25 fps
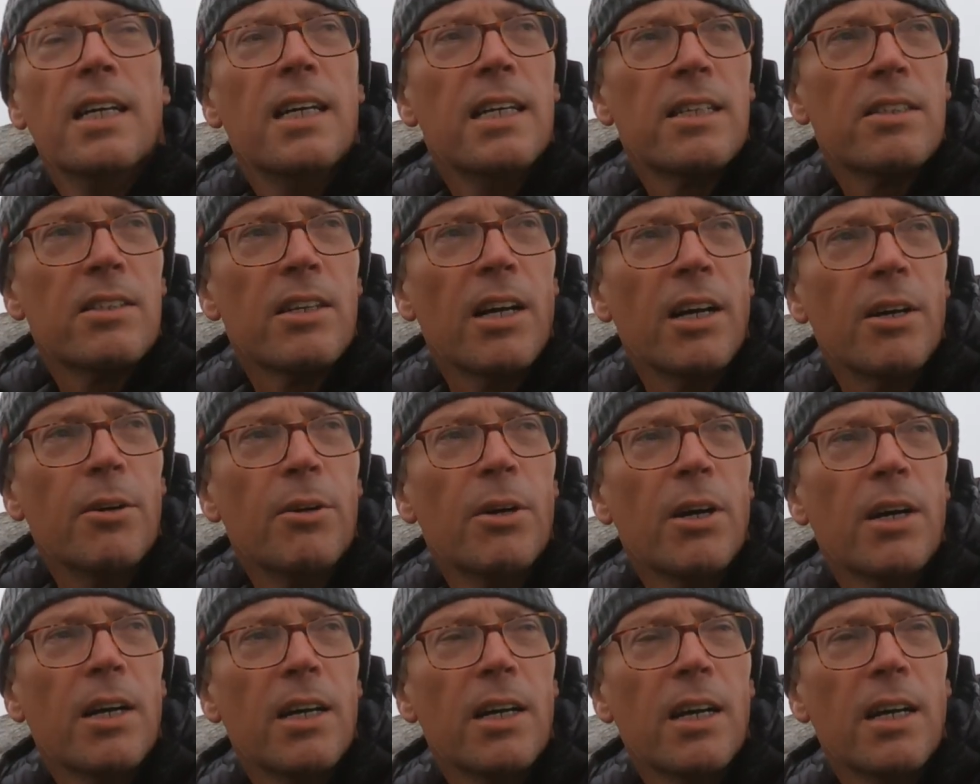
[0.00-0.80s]
So
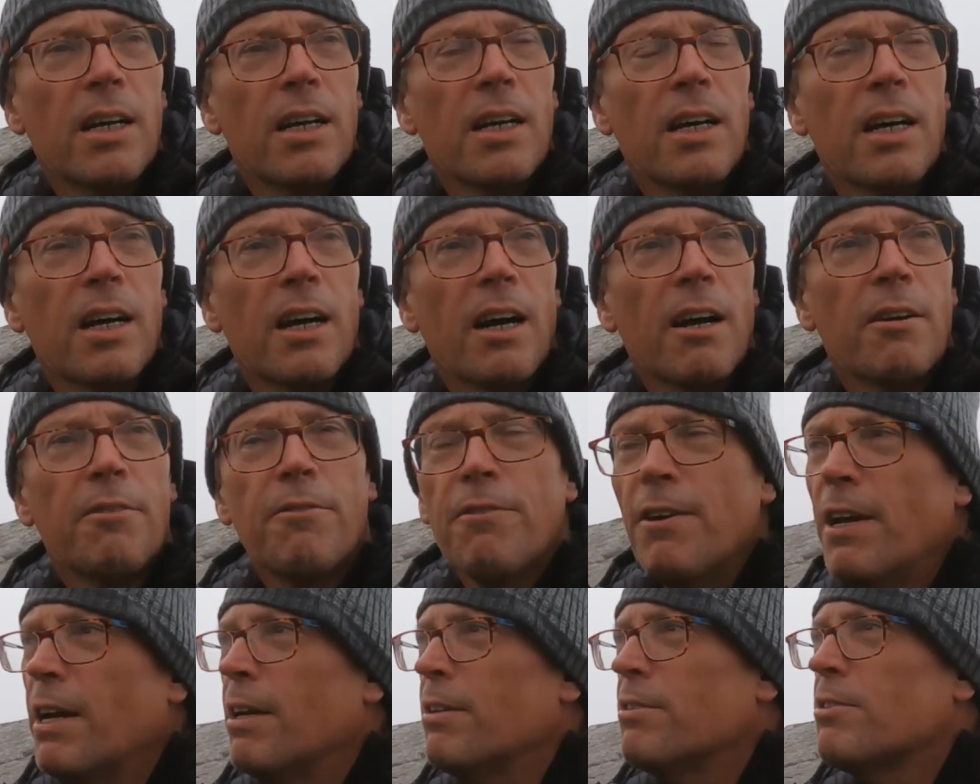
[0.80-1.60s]
I
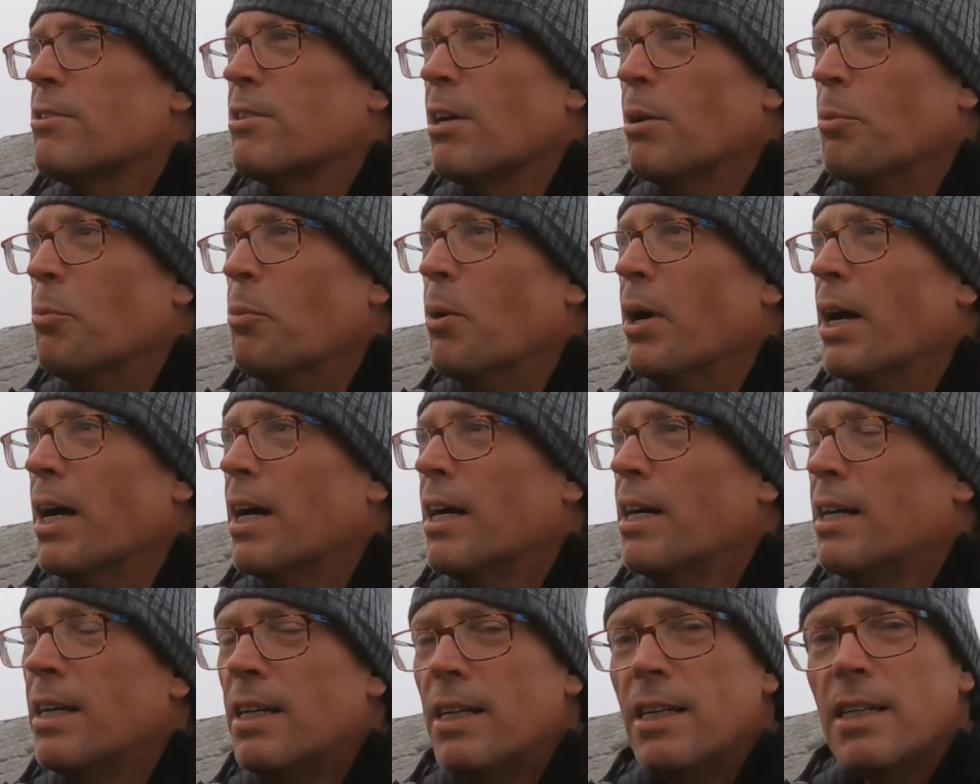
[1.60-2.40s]
found
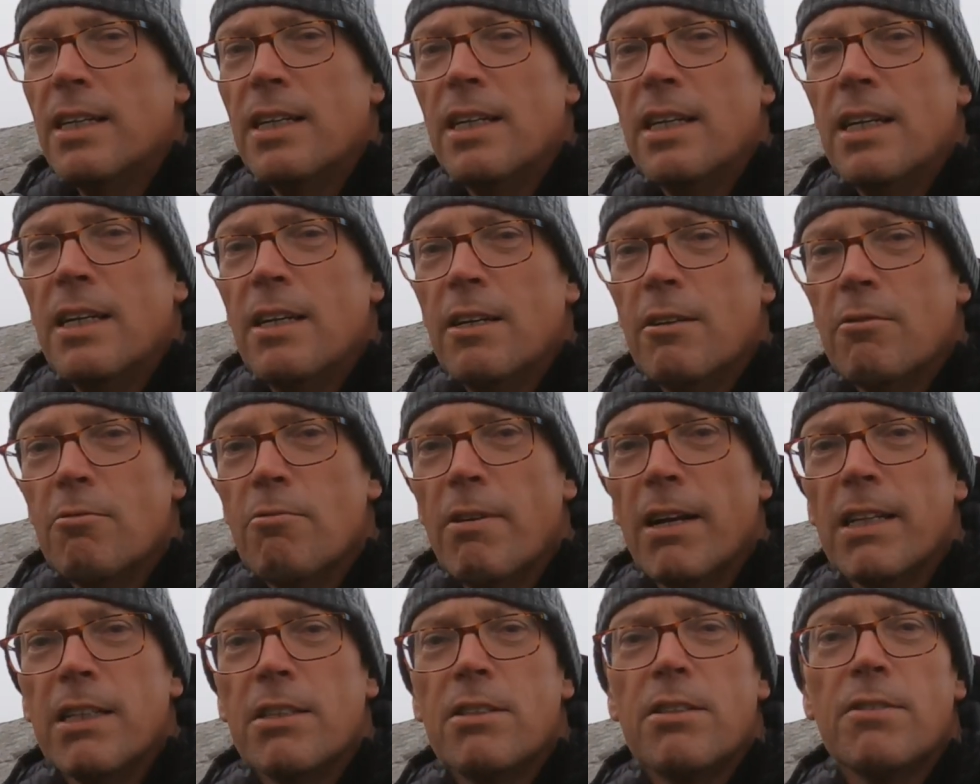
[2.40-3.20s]
somewhere
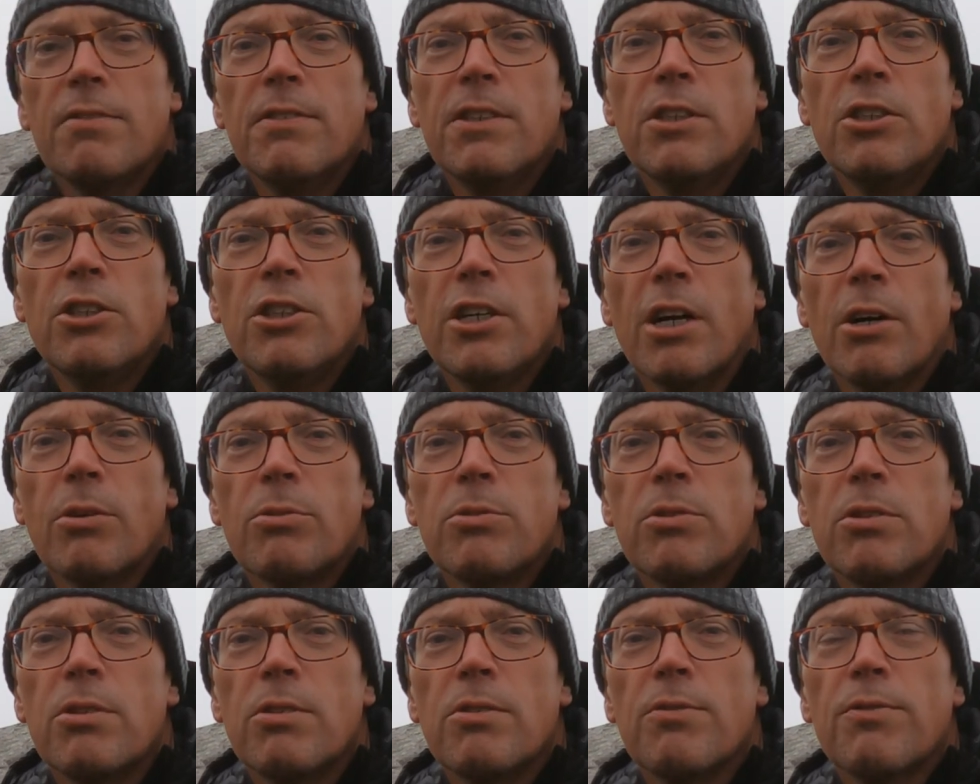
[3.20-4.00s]
relatively
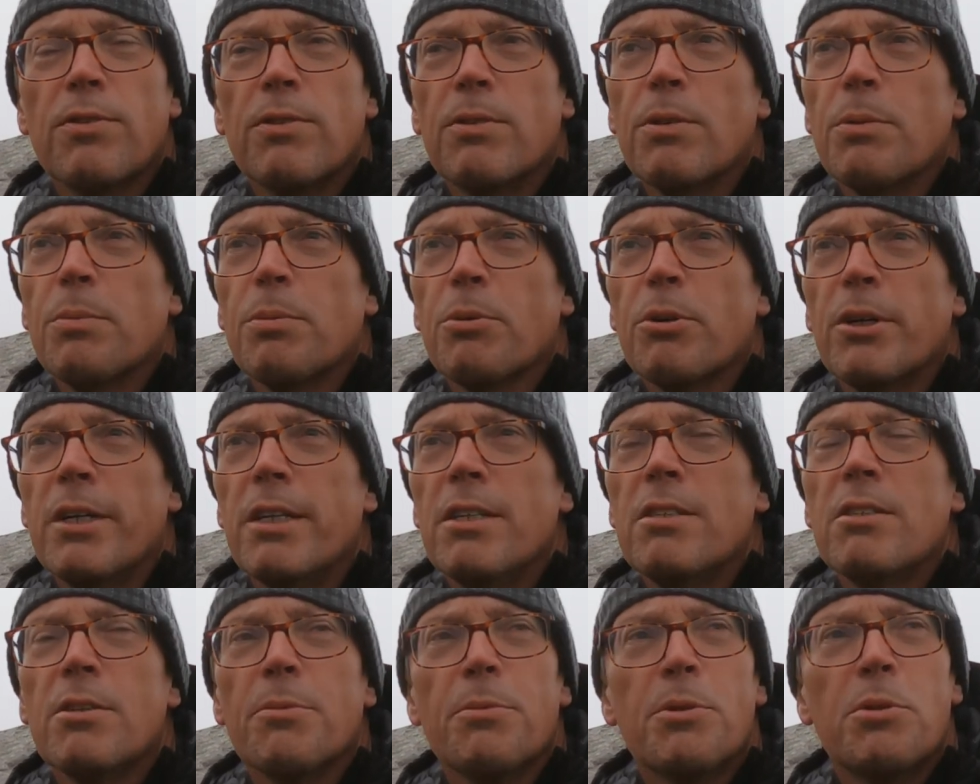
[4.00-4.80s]
sheltered from the
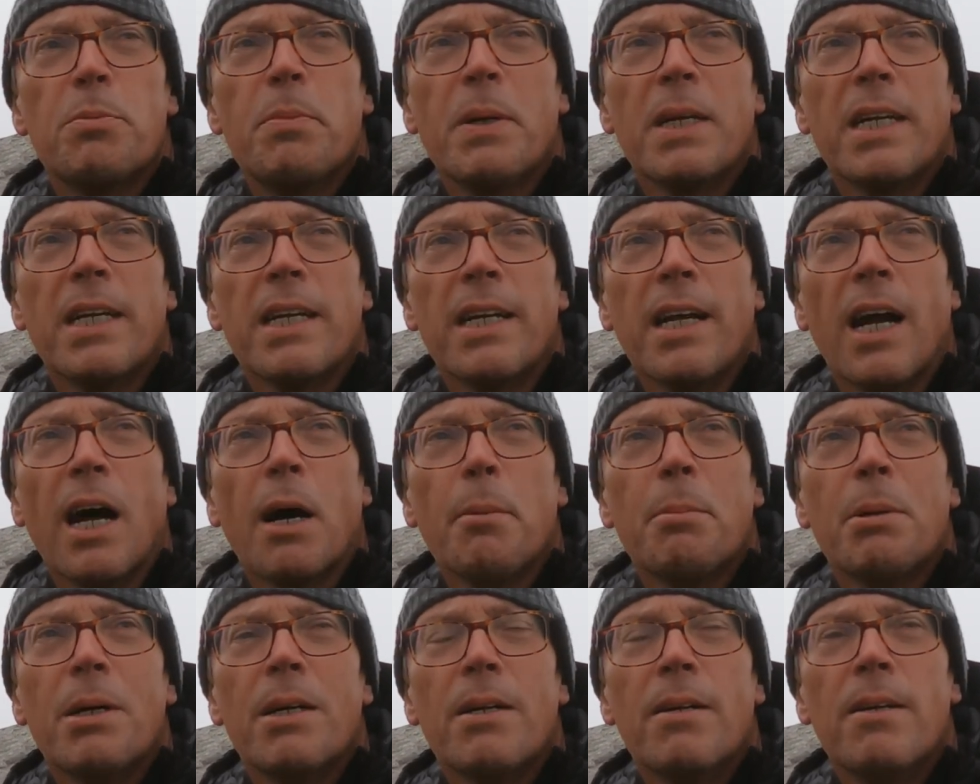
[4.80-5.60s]
breeze that was picking
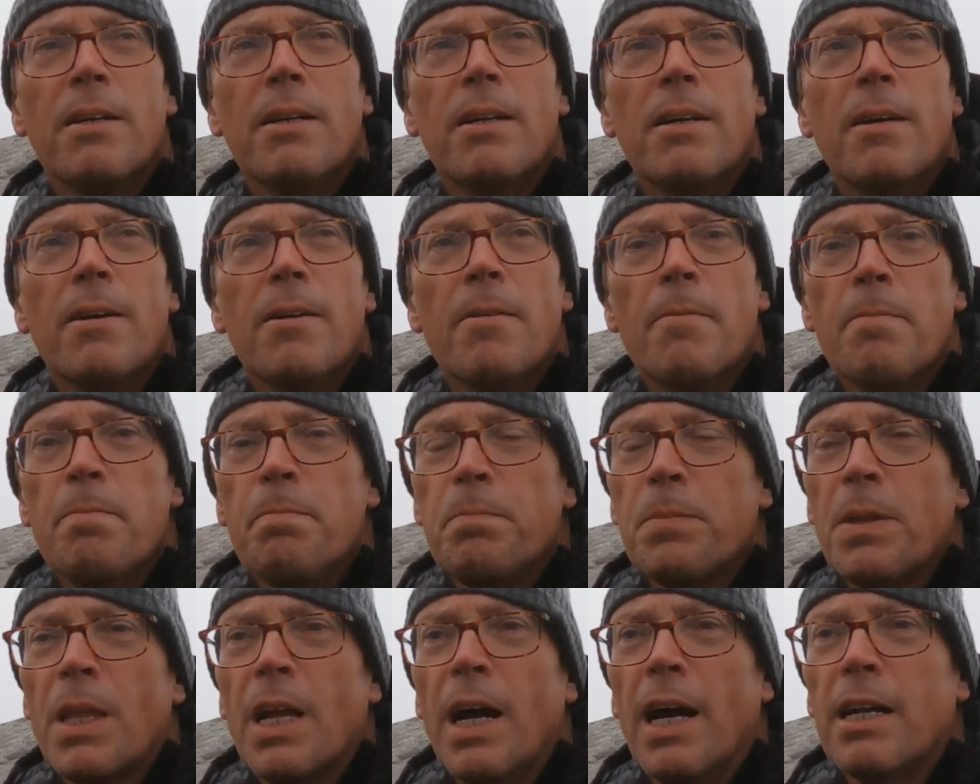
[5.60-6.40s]
up
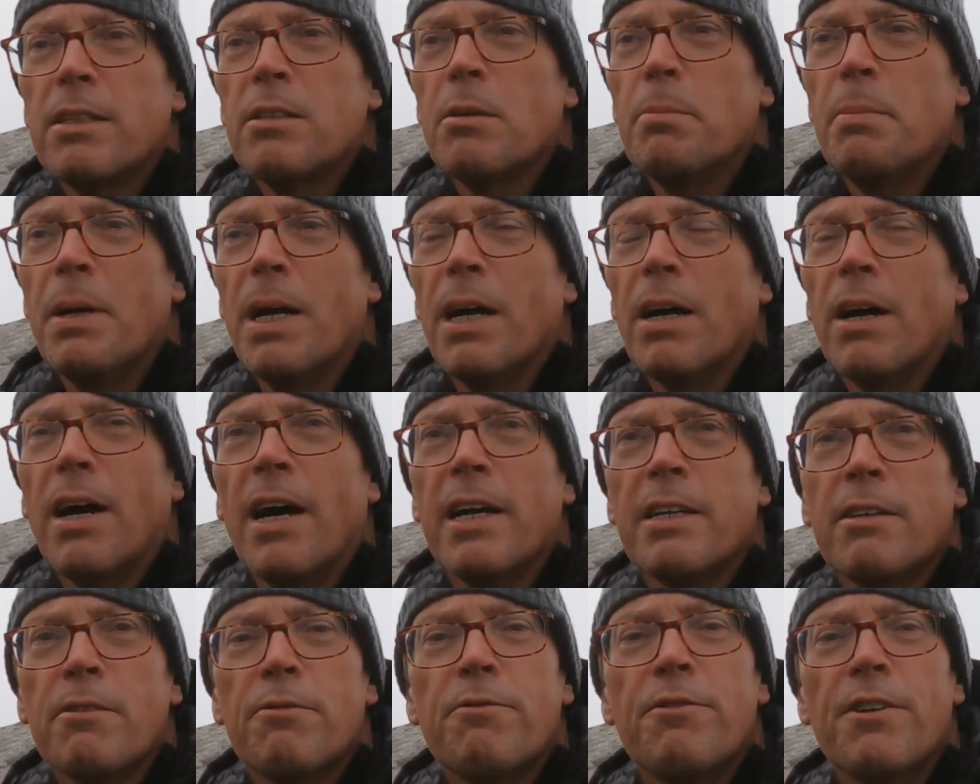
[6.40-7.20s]
at about
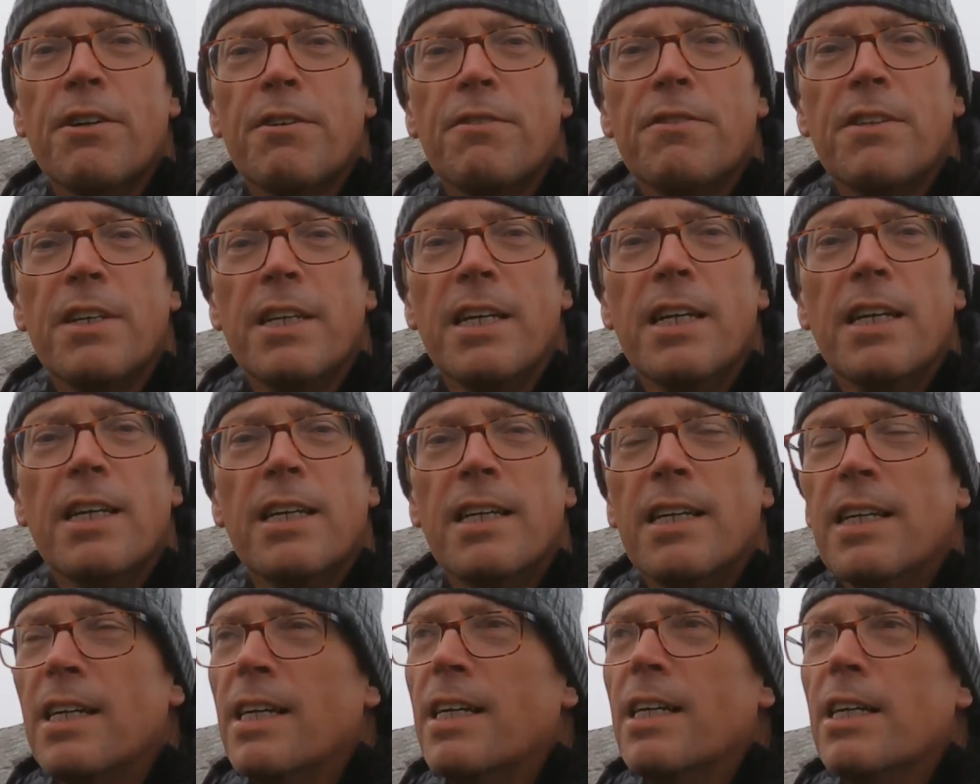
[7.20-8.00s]
8:50,
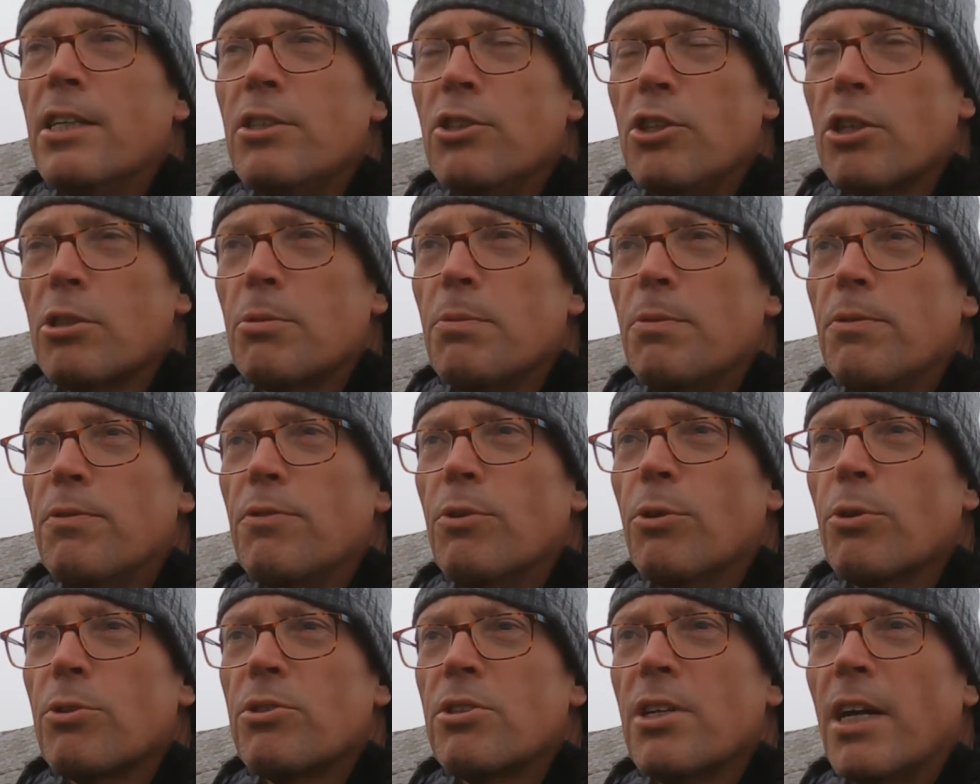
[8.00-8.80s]
just
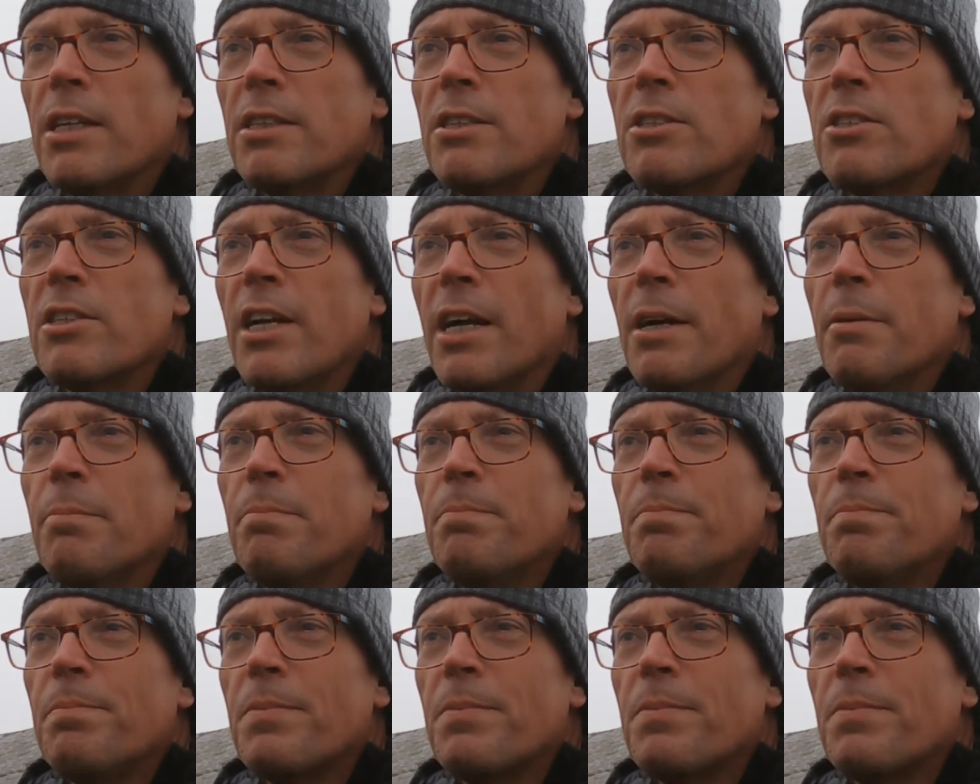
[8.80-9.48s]
before sunset,